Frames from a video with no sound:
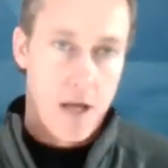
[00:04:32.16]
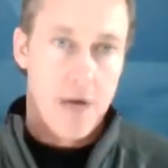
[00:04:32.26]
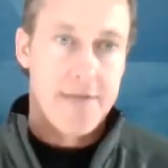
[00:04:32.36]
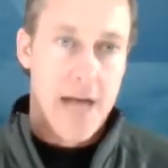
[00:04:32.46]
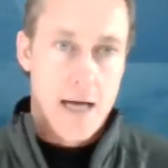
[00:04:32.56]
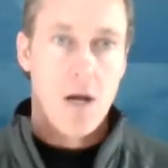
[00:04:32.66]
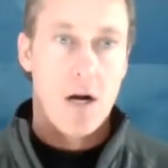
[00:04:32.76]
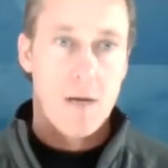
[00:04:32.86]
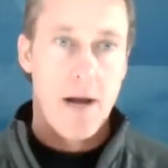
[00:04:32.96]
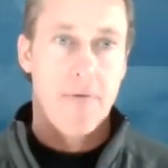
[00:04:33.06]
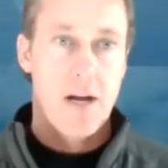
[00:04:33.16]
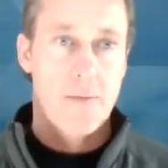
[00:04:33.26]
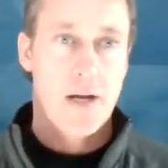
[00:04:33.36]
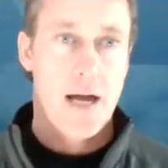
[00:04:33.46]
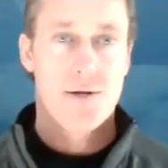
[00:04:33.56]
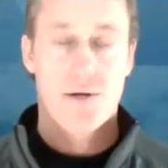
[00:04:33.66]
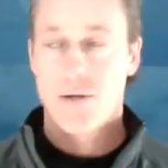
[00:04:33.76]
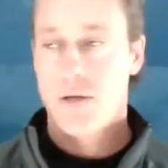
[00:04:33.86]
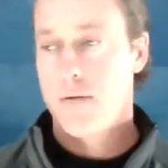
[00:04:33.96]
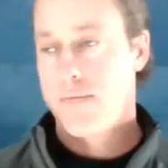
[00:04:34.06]
a lot of dialogue about the
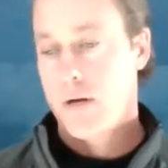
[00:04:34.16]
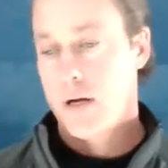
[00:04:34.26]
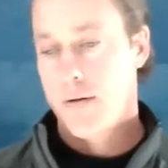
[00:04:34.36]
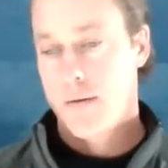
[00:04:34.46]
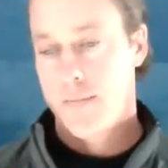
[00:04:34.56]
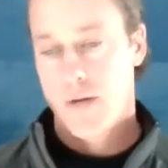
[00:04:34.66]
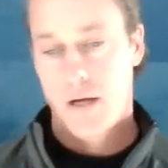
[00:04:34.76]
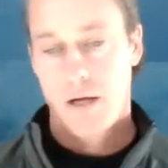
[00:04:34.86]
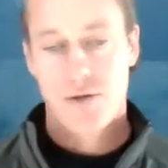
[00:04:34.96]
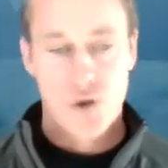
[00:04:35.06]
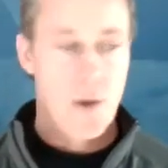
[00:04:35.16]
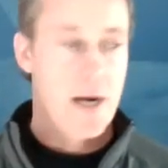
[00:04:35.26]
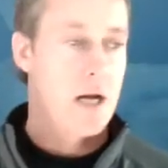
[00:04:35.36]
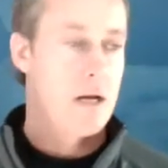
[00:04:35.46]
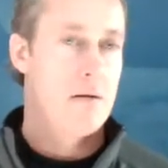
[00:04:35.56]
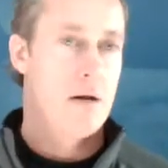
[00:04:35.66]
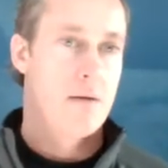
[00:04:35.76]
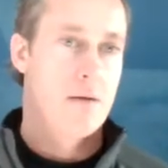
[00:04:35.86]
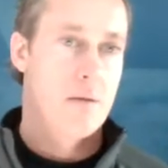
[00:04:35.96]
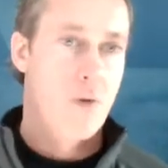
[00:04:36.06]
implications of his joining and the
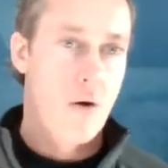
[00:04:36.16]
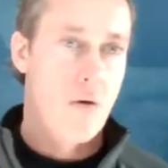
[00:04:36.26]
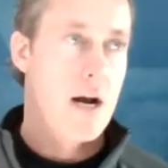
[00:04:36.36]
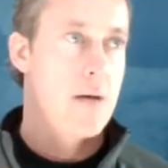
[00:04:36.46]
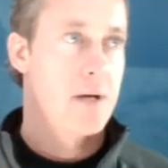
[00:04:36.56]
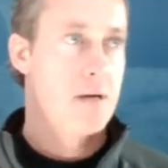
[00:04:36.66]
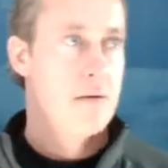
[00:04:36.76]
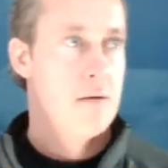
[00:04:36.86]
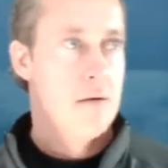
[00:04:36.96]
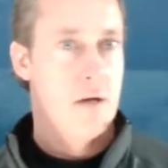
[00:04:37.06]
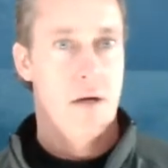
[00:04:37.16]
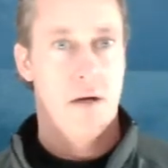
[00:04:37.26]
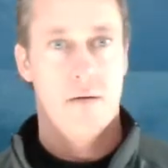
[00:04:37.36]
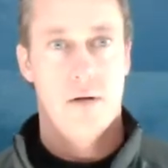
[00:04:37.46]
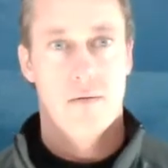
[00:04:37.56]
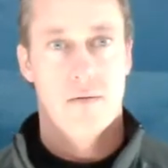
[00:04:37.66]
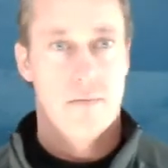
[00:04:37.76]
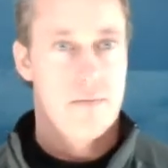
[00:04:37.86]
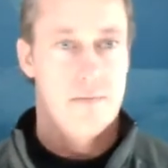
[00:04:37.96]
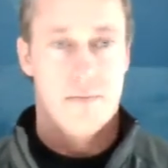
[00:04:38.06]
program. And,
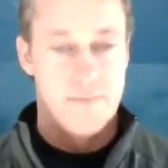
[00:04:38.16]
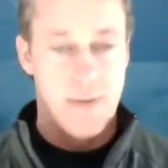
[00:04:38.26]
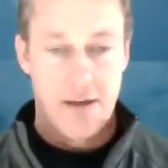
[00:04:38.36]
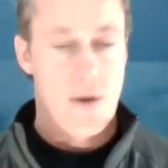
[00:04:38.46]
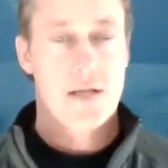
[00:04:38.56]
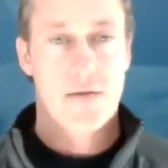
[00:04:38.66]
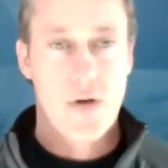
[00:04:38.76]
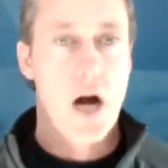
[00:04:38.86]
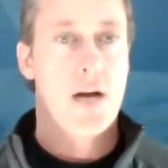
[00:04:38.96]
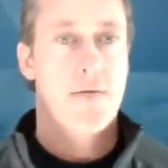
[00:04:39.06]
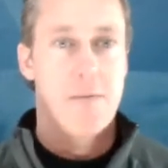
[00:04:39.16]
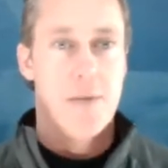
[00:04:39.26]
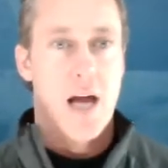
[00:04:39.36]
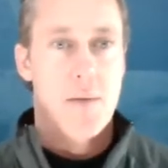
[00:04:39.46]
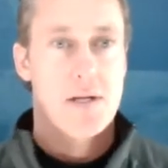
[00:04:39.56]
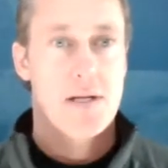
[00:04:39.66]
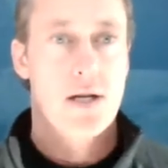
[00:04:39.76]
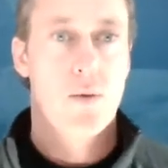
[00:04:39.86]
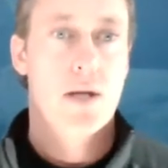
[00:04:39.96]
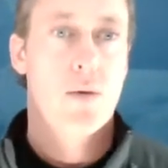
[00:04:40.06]
by the grace of God, if he became a
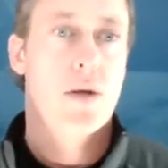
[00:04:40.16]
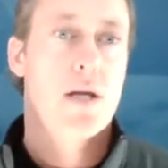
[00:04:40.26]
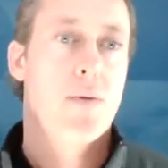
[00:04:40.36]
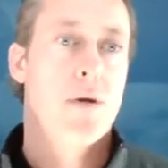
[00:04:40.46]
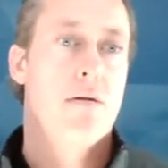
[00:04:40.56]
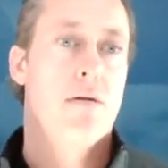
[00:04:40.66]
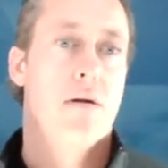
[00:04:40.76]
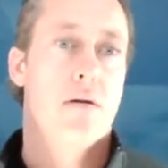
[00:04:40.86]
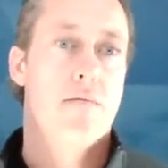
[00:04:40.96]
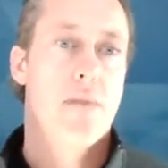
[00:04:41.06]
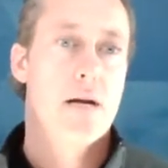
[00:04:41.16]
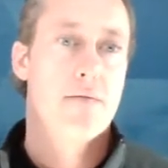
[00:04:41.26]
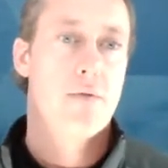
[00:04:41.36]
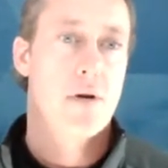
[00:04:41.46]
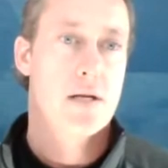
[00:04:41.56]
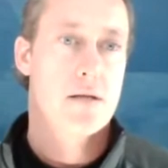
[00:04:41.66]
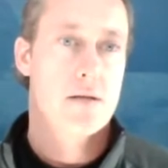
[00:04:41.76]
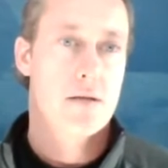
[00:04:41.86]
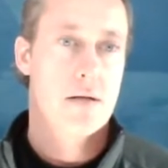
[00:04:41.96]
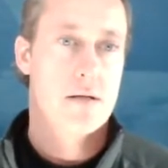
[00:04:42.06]
SEAL, what that would mean for
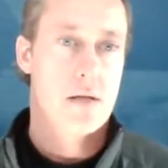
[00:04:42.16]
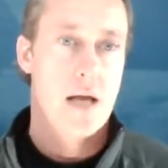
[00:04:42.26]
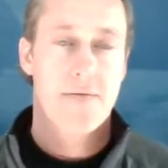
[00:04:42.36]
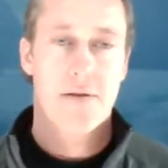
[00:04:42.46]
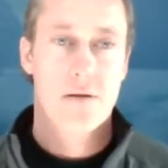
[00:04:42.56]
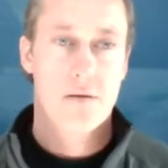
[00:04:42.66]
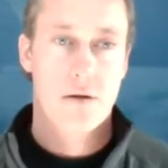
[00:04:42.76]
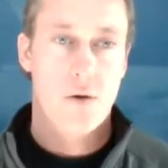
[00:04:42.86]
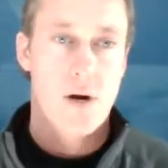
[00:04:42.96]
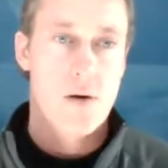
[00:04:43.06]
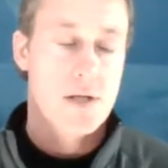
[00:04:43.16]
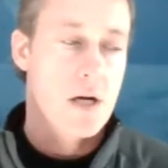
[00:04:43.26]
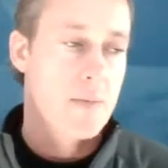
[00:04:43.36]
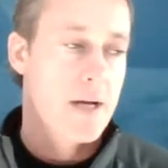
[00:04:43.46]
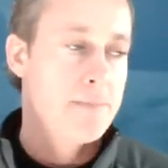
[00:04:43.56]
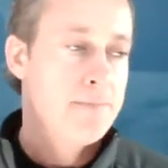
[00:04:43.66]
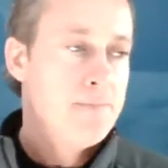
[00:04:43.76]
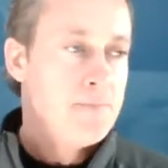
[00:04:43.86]
his life and career as a young man.